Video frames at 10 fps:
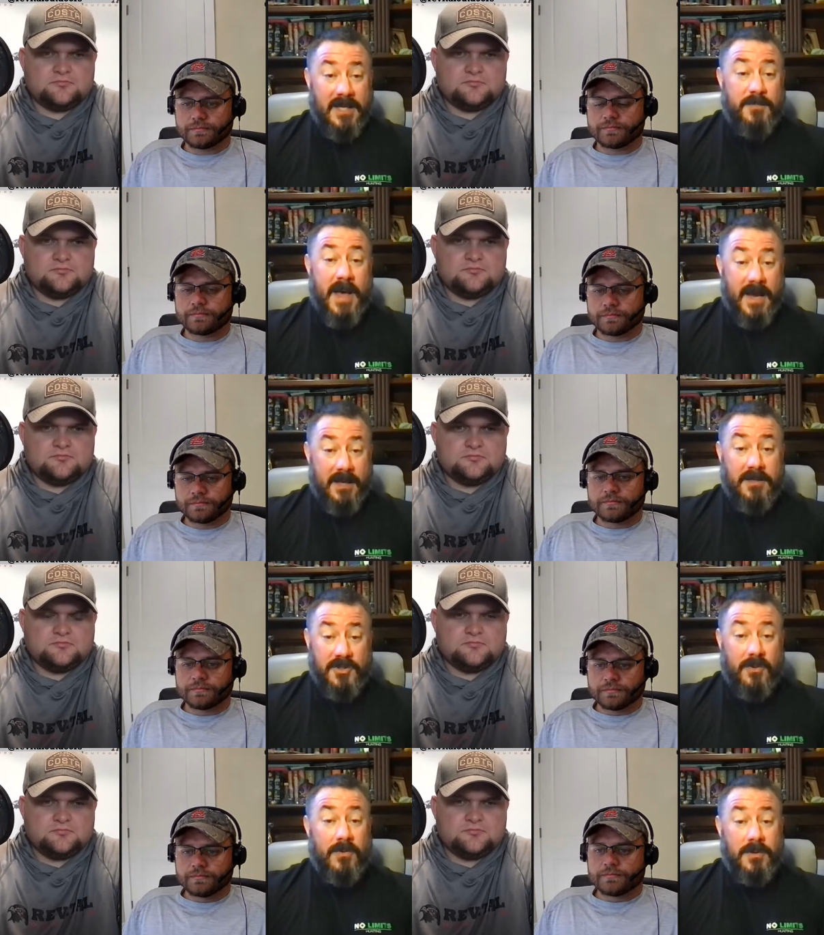Speaker 1: has back
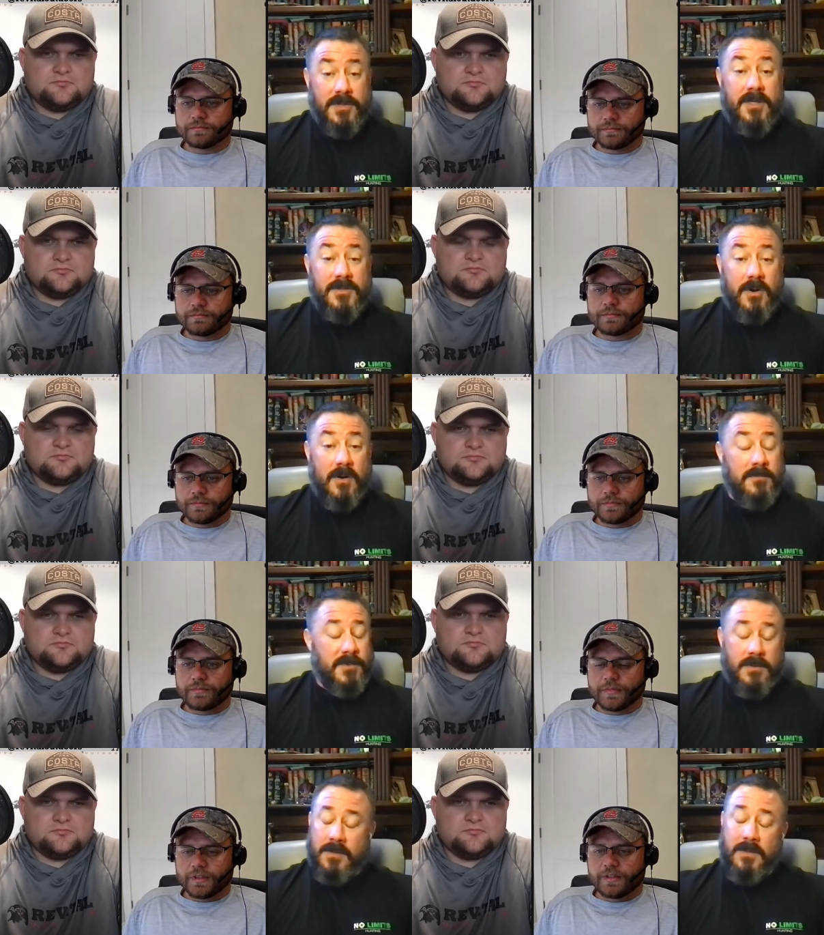in his shoulders and his
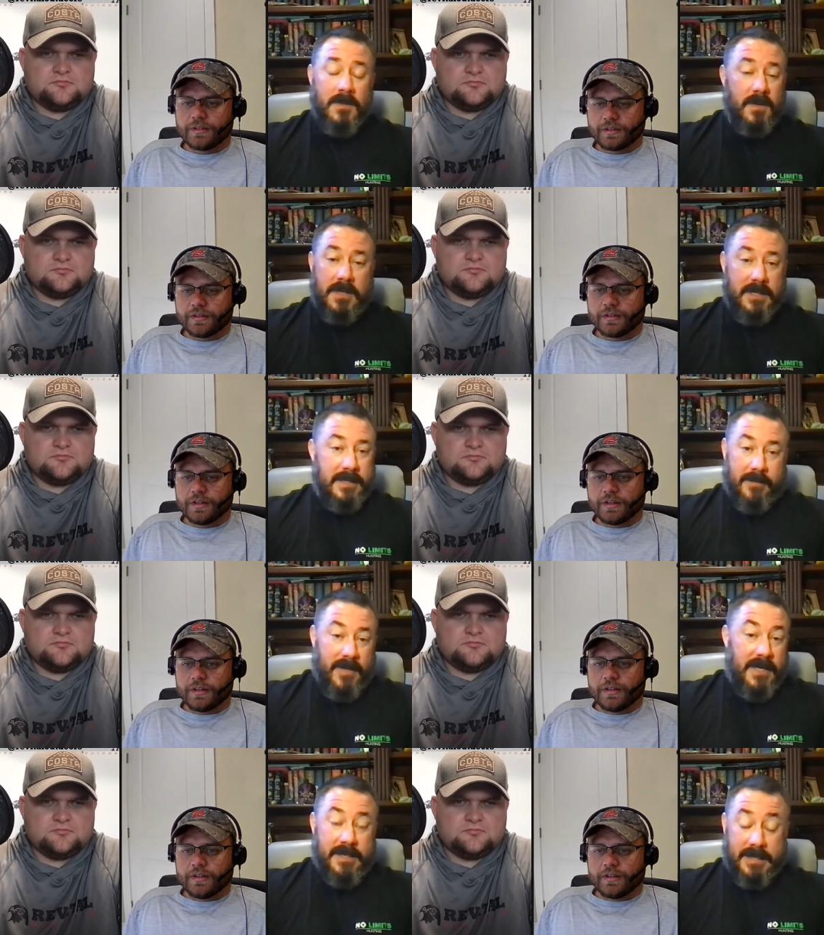arms.
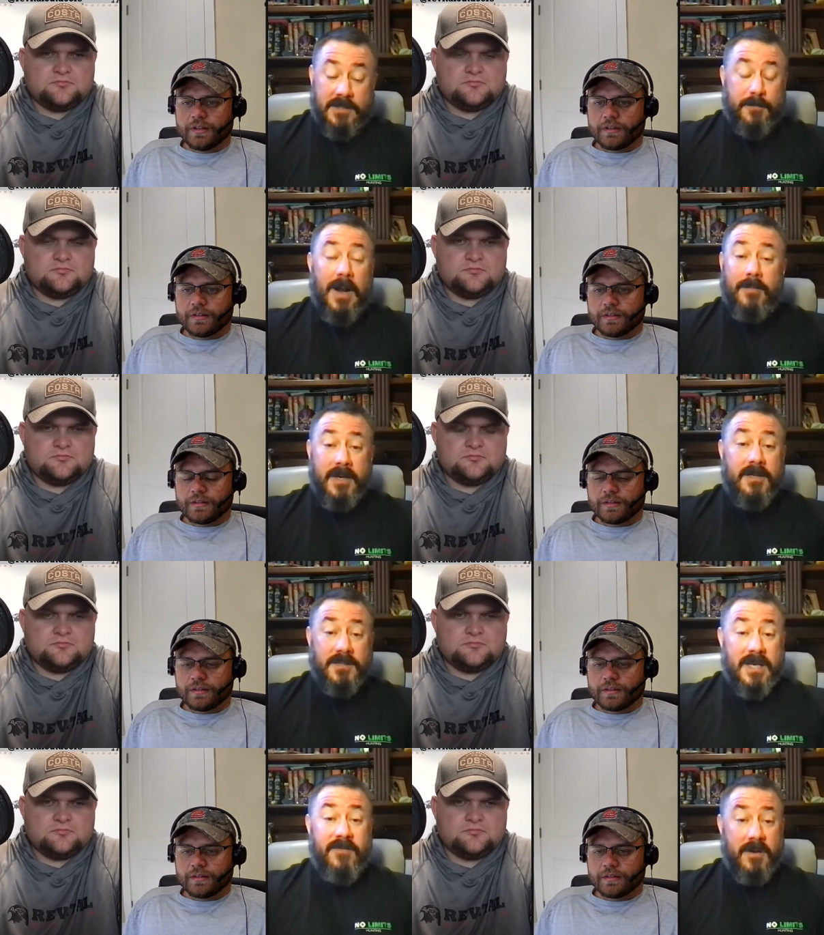I mean, it, it's probably
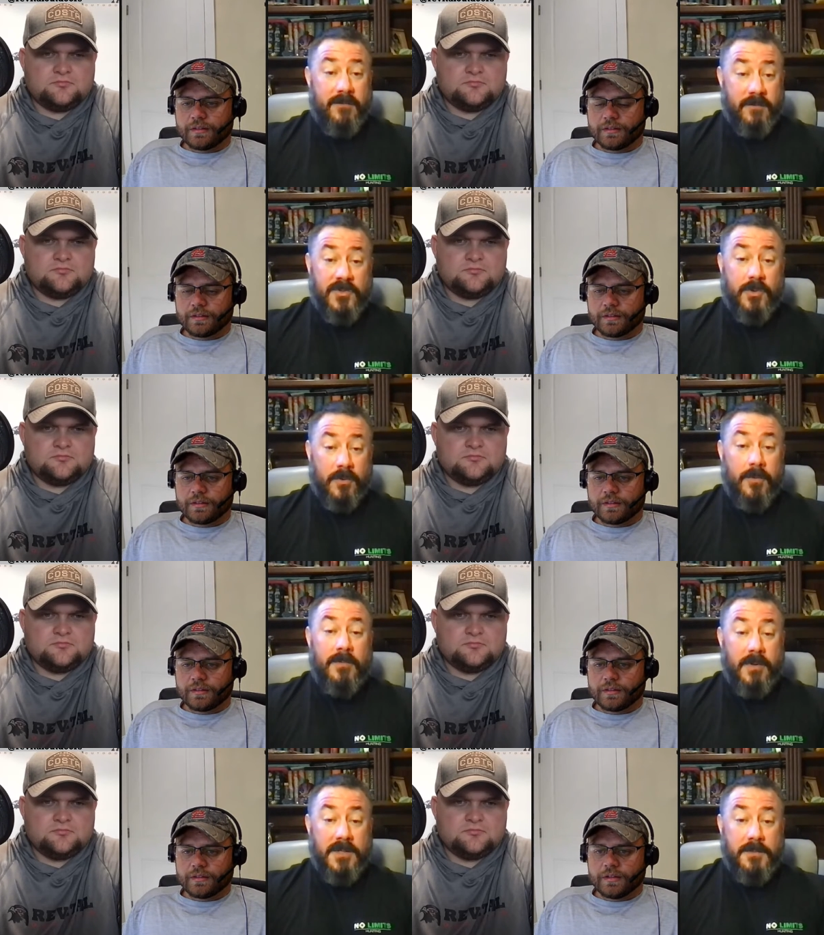going to save him from
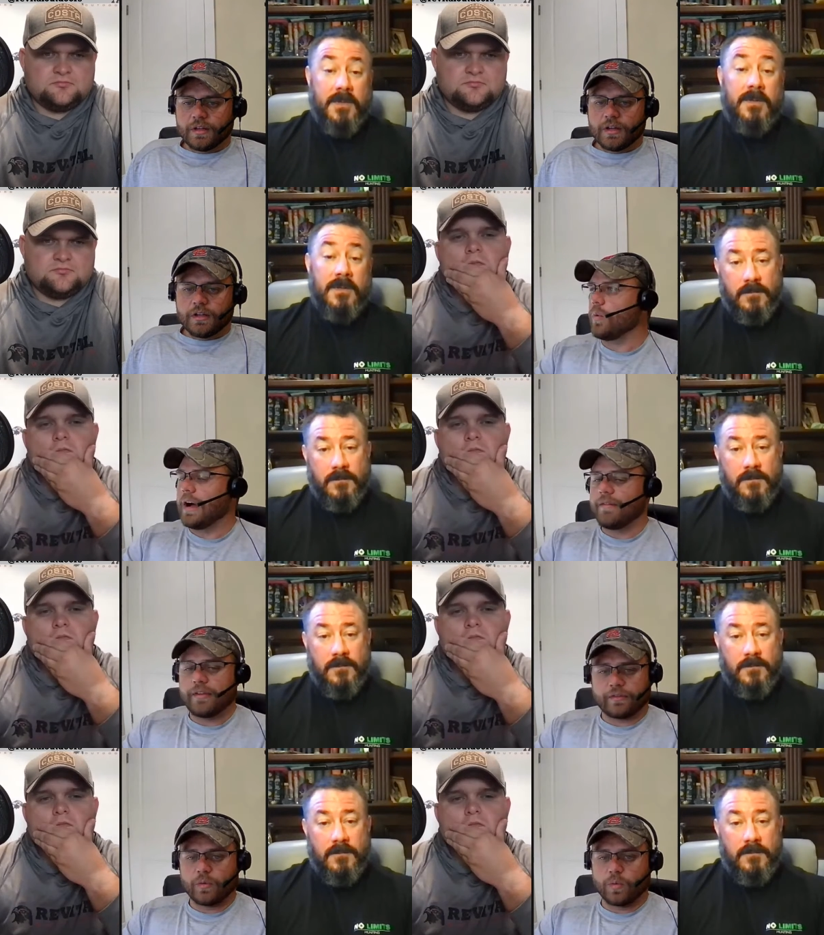shoulder replacement.
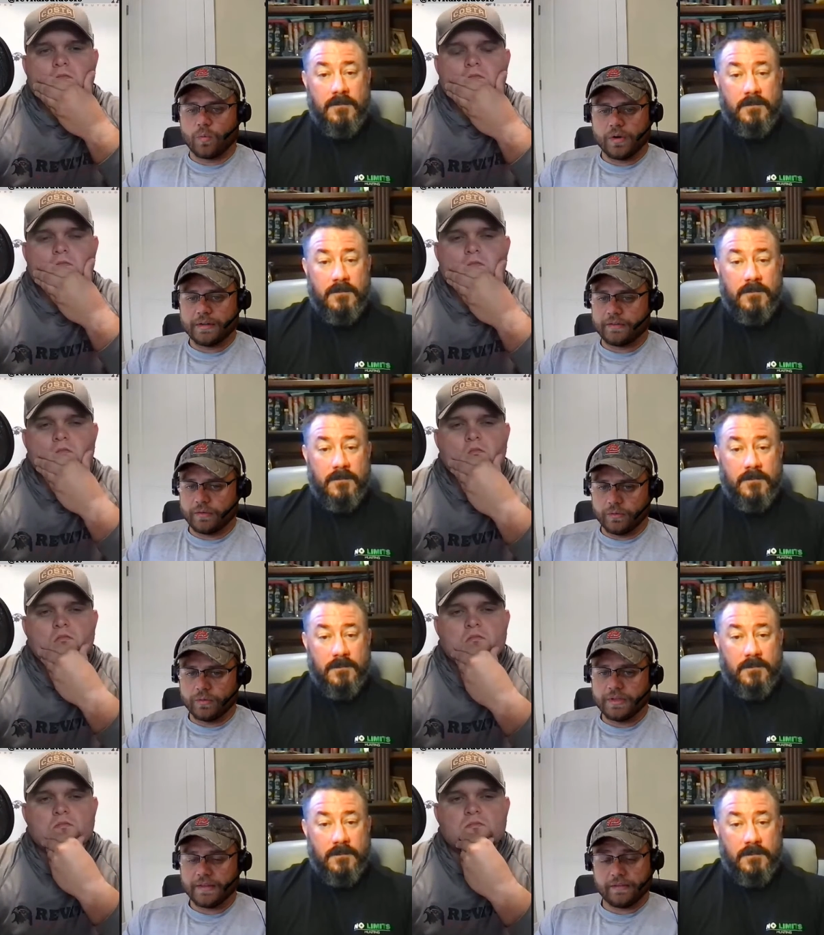Obviously,
Speaker 2: we're wanting
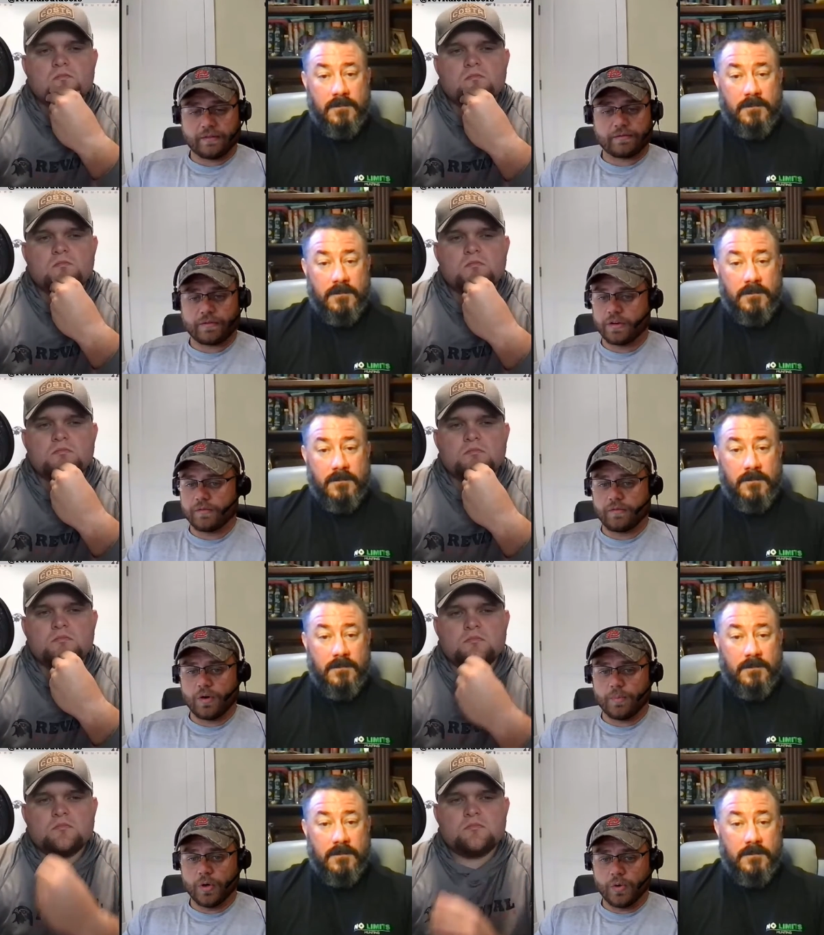to get this in front of
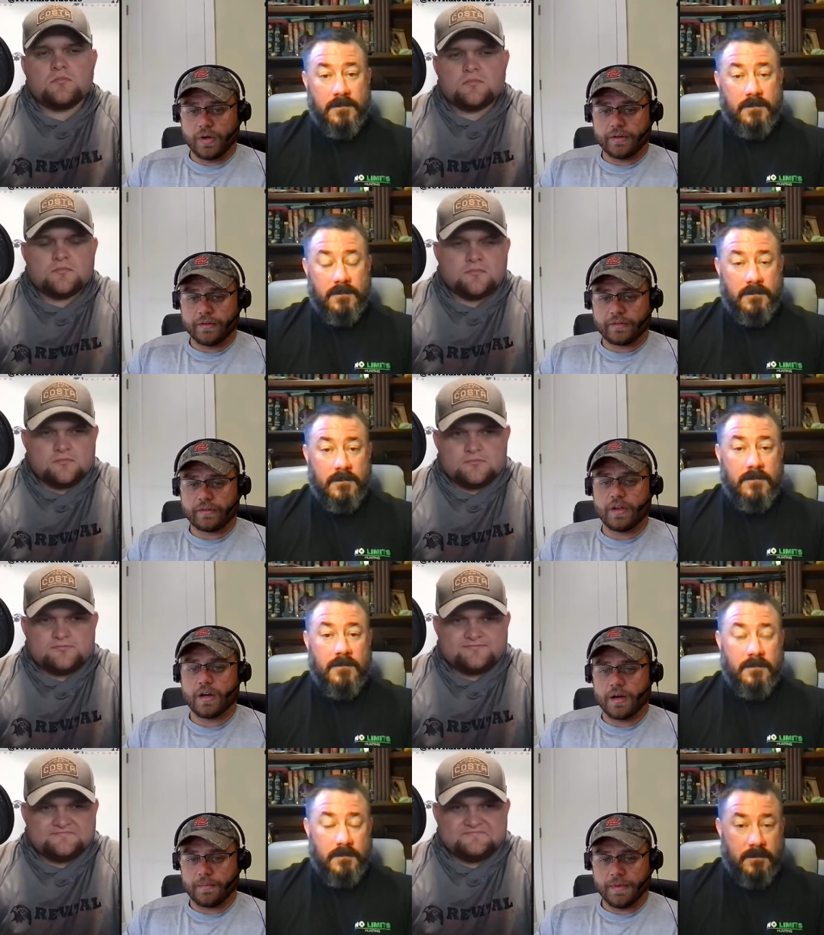our bow hunters
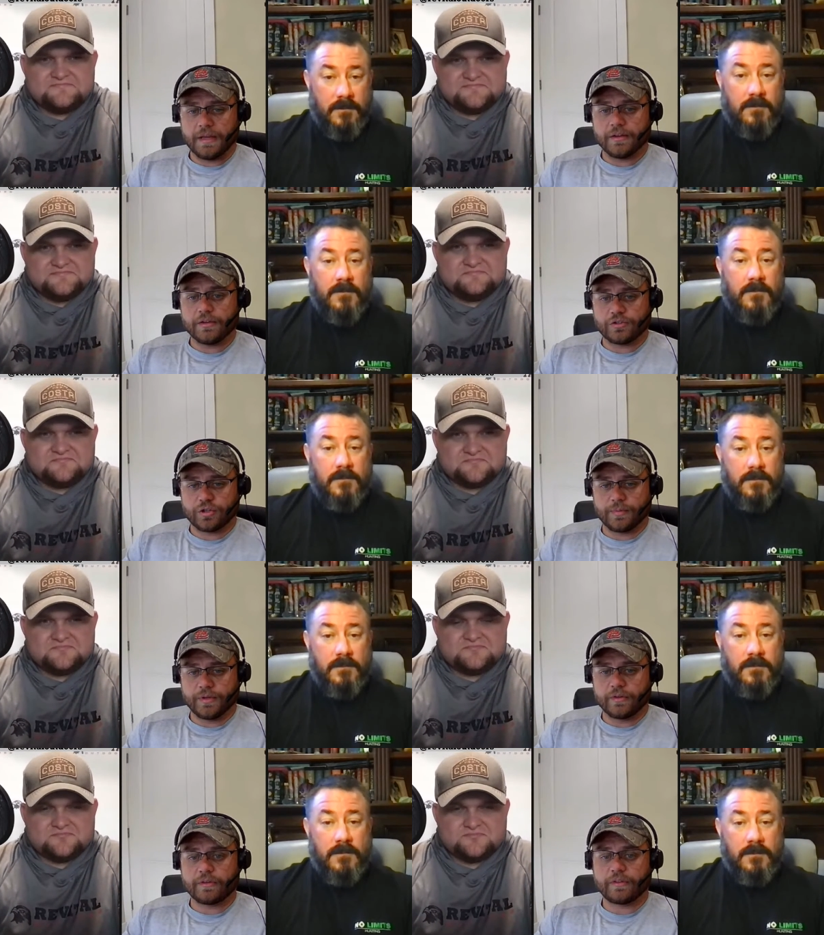um, and
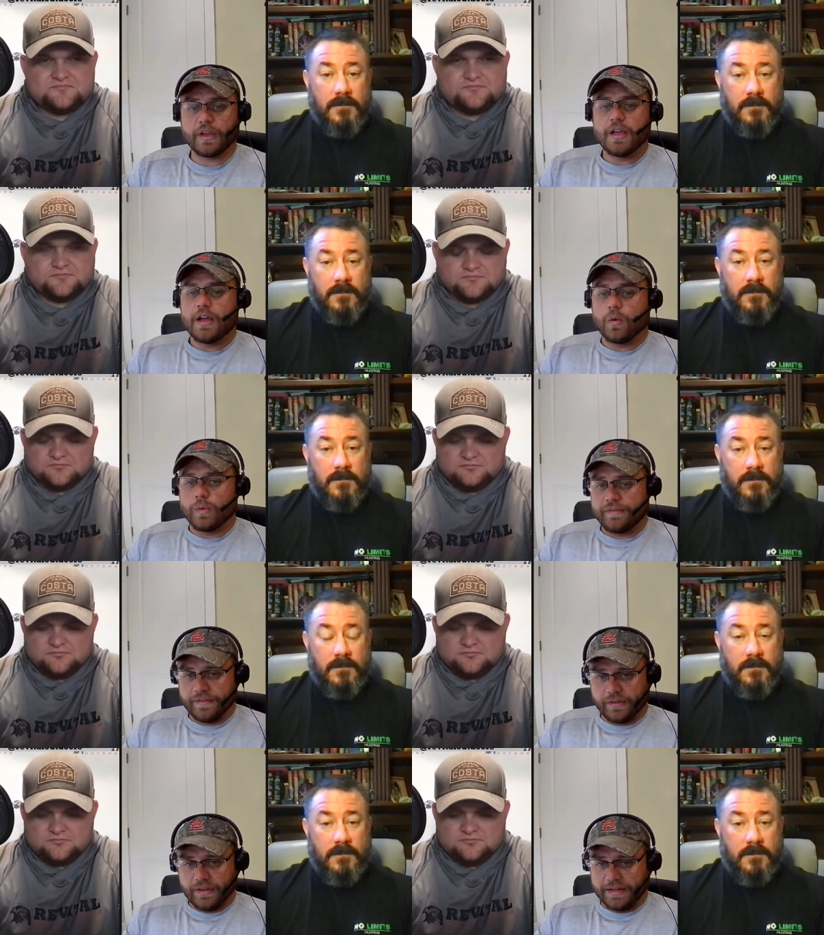distributors. We
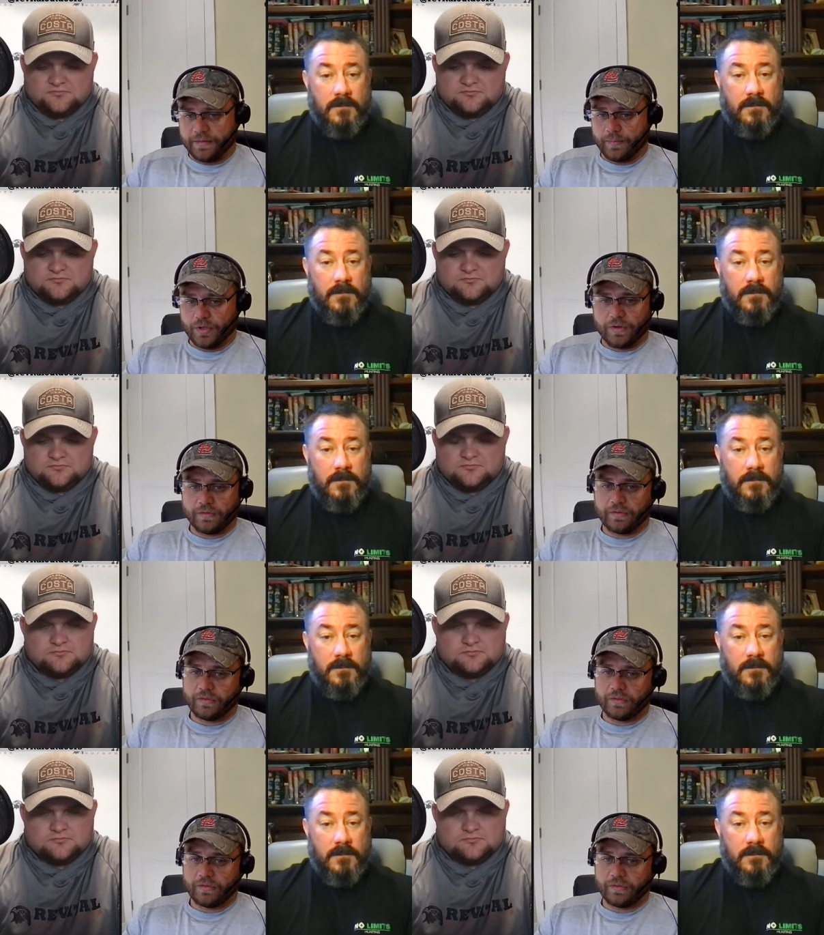feel like it belongs